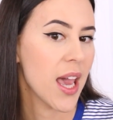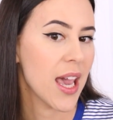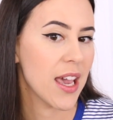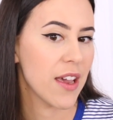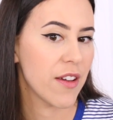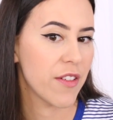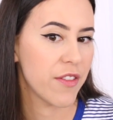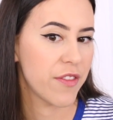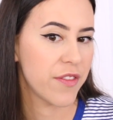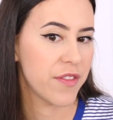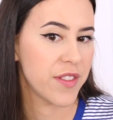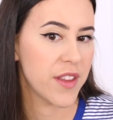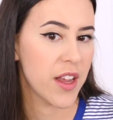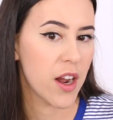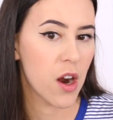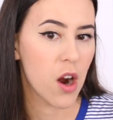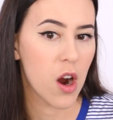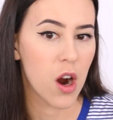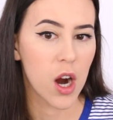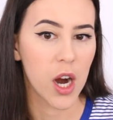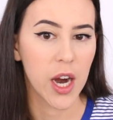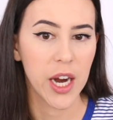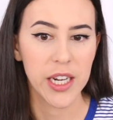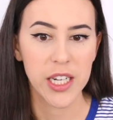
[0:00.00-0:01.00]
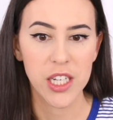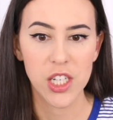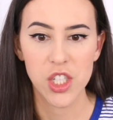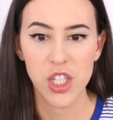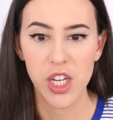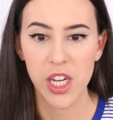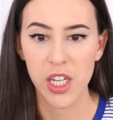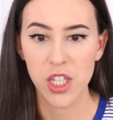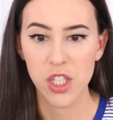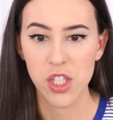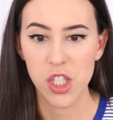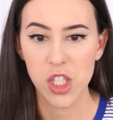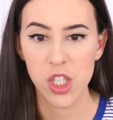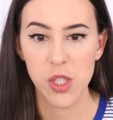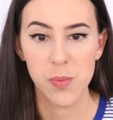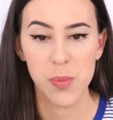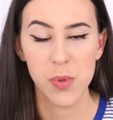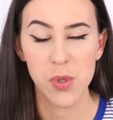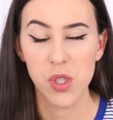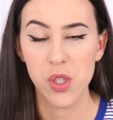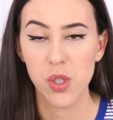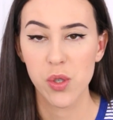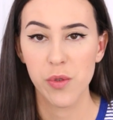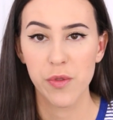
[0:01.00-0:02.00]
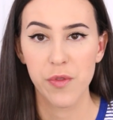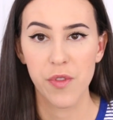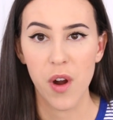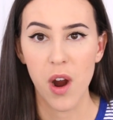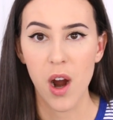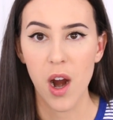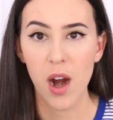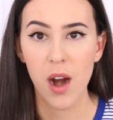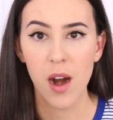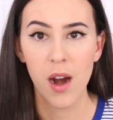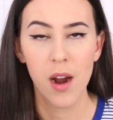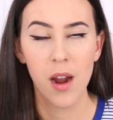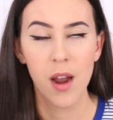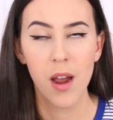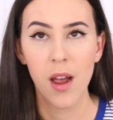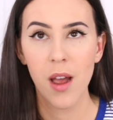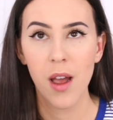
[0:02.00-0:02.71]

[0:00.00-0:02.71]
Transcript: if there are any changes. But so far,